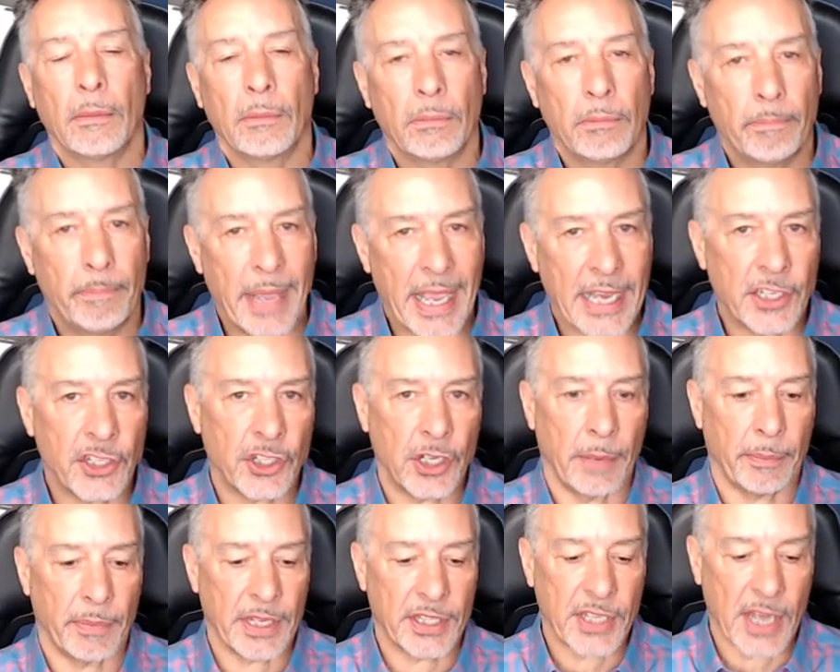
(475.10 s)
big
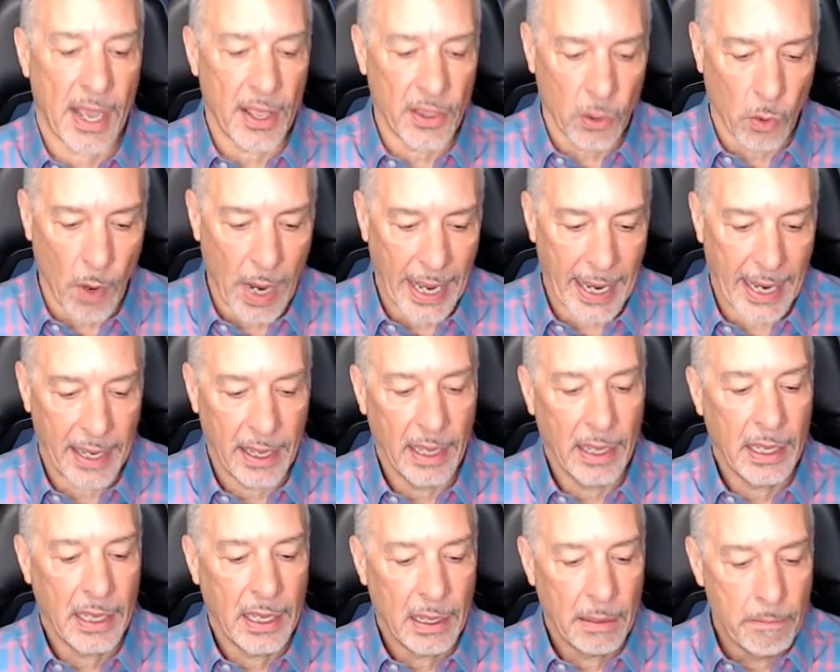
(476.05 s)
shipments on the way.
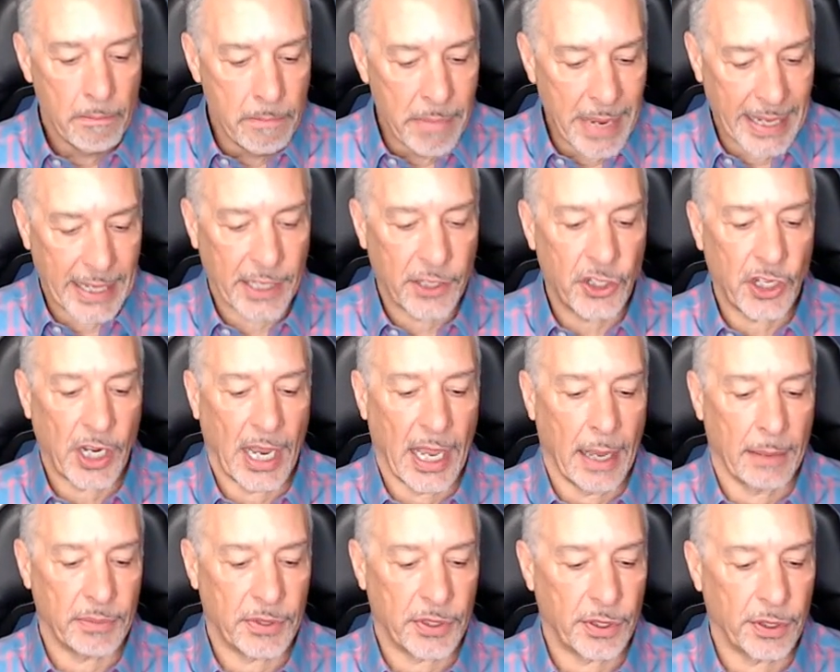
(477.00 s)
Mini
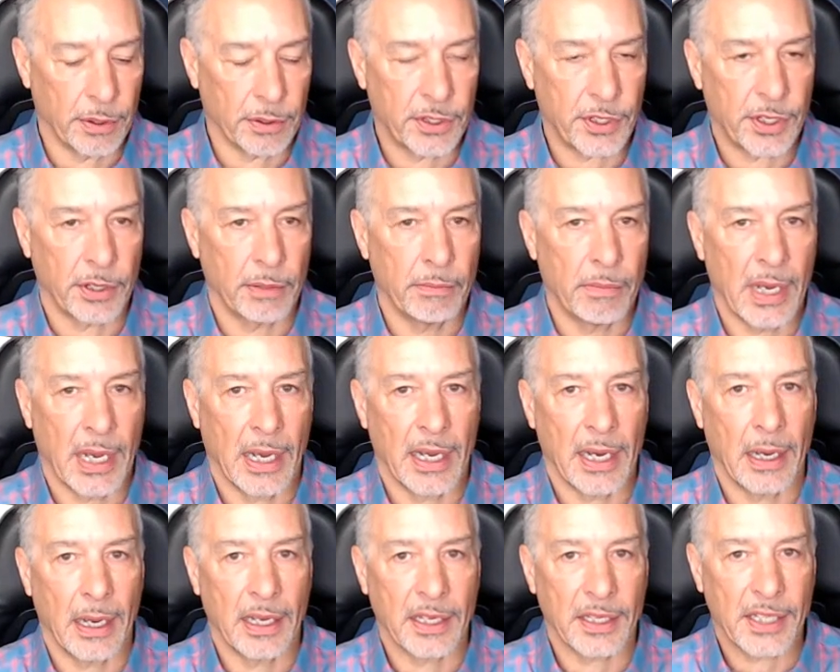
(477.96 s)
Champs. There's some
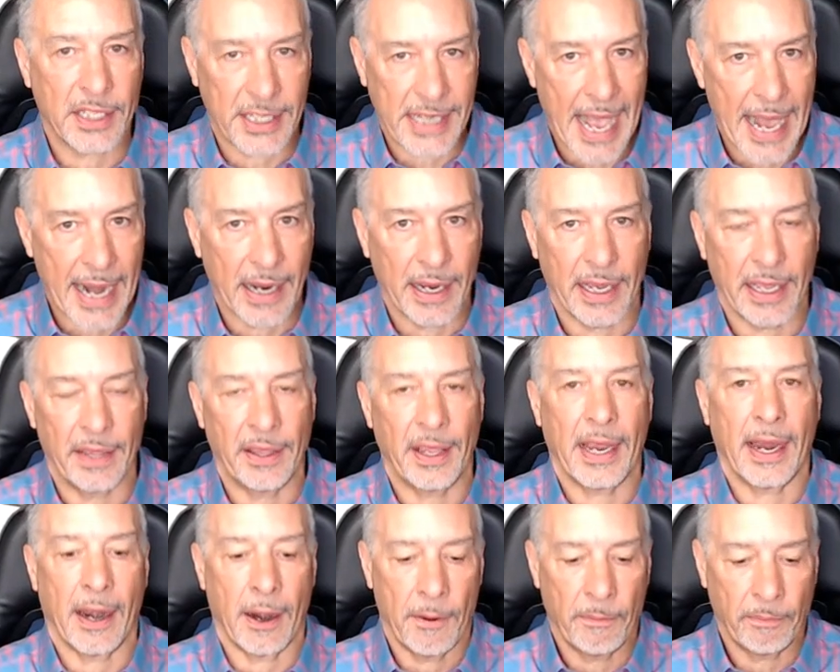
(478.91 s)
Senna in
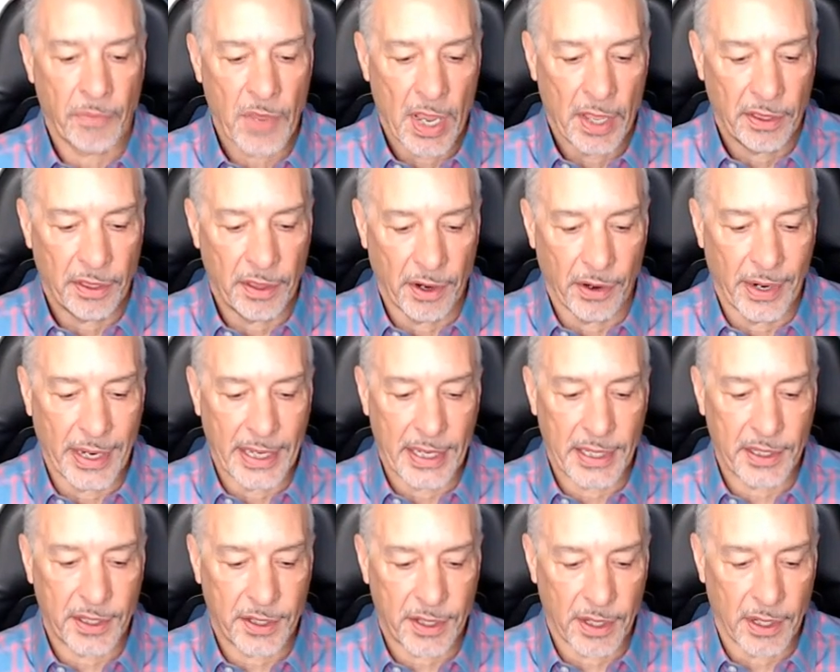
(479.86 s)
there. There
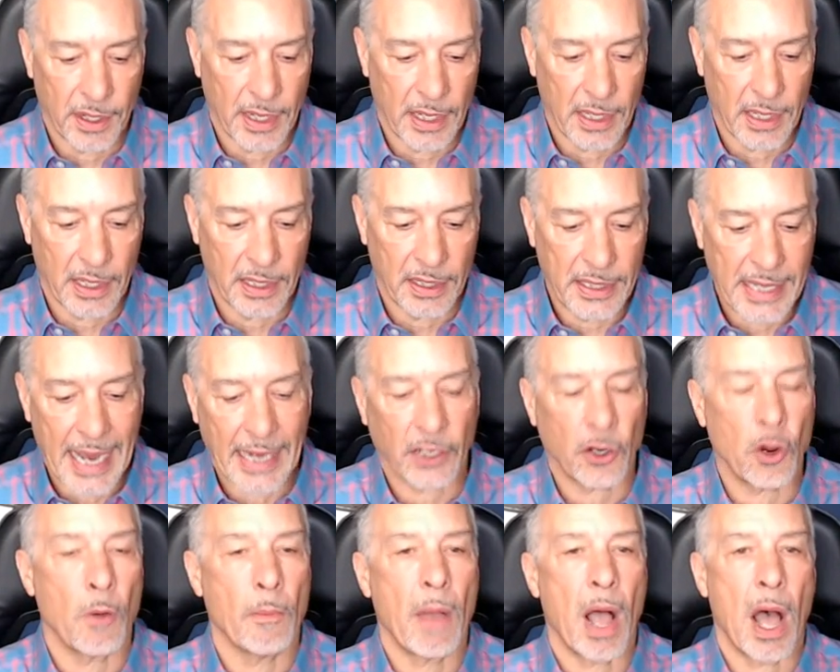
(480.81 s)
is a Techno
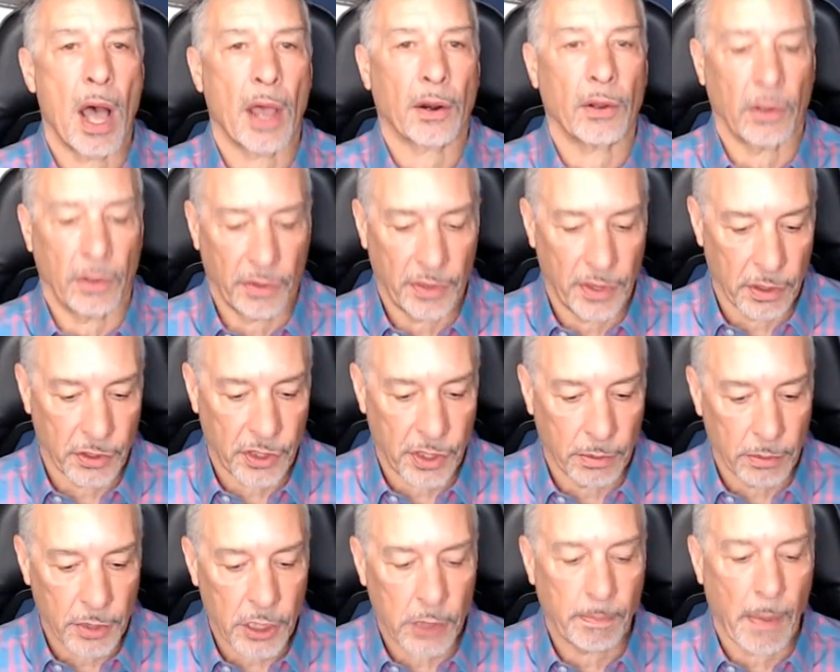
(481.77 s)
model. There's some
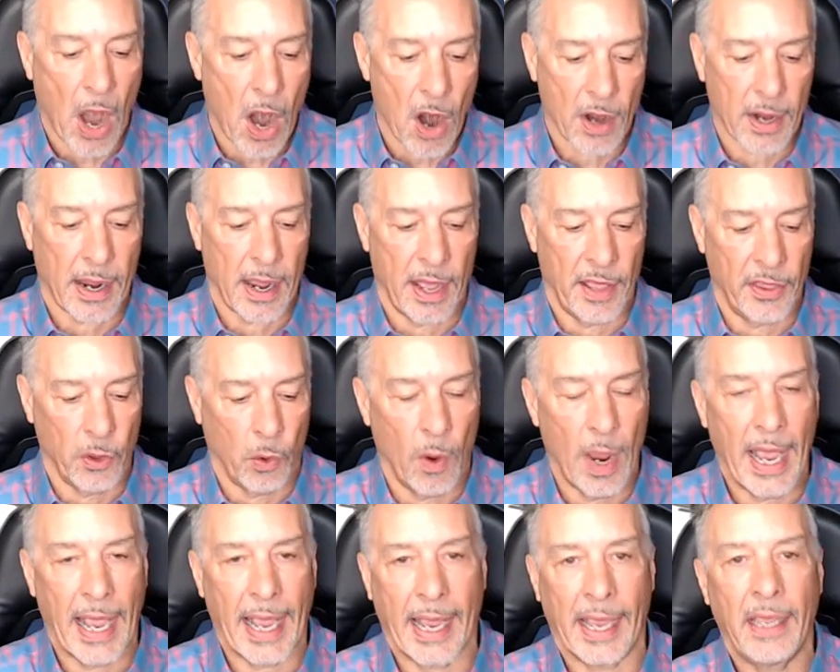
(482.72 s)
Spark on the
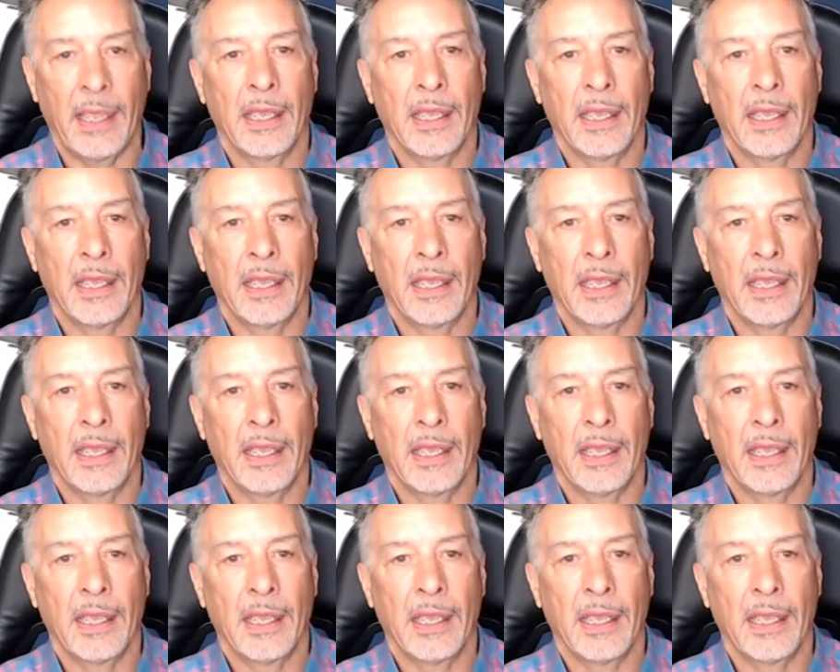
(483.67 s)
way.